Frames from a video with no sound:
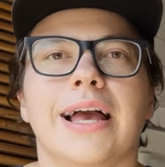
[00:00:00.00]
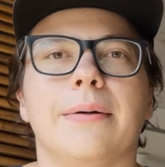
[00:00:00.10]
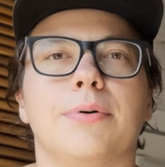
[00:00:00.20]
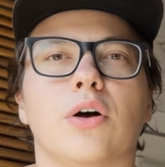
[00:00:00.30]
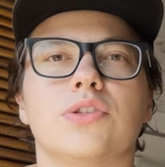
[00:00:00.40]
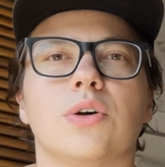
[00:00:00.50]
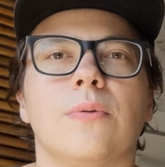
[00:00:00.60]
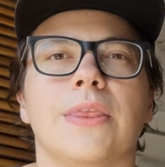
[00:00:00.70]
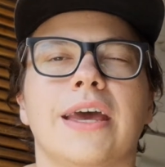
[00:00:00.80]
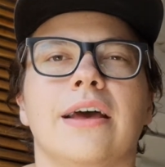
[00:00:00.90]
But
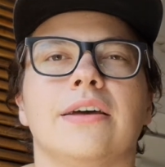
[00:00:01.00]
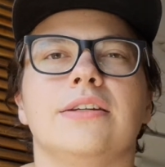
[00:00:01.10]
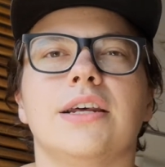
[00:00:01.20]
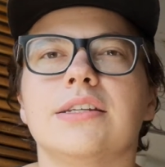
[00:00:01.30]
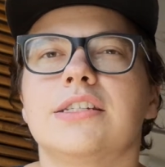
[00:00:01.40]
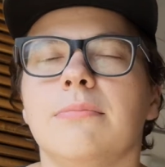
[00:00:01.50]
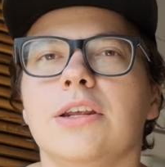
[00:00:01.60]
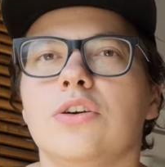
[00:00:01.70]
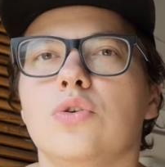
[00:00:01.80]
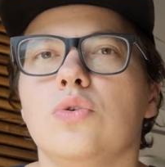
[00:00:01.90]
also, does
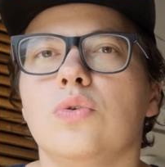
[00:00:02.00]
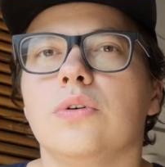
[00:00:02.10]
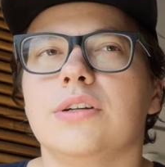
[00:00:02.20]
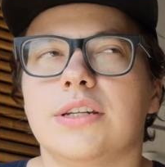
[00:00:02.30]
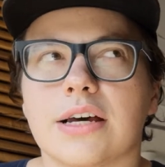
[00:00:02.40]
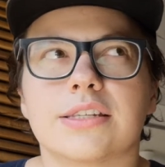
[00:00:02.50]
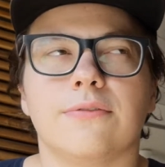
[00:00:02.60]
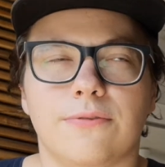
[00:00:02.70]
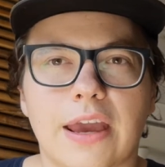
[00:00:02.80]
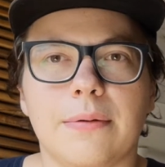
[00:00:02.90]
somebody who
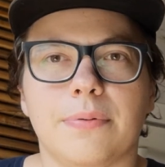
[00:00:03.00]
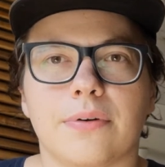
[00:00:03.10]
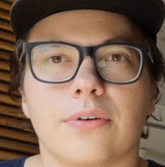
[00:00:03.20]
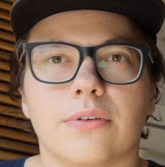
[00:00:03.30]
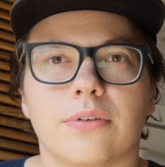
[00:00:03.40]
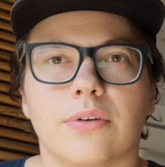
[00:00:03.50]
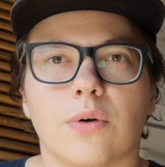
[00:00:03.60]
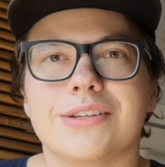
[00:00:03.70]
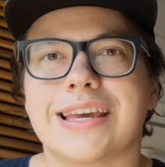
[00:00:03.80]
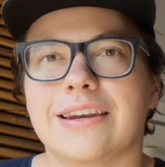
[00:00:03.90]
doesn't vape
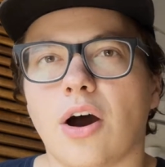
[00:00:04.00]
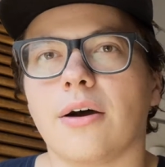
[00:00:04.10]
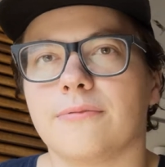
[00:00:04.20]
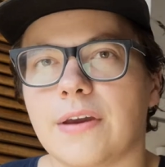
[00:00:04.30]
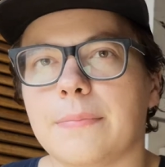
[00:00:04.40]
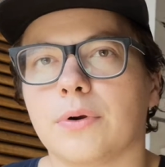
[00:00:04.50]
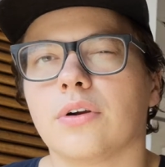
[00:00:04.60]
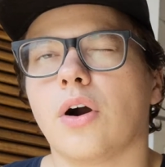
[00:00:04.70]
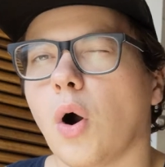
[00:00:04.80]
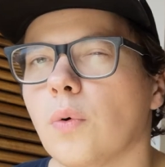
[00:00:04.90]
or is a non-vapor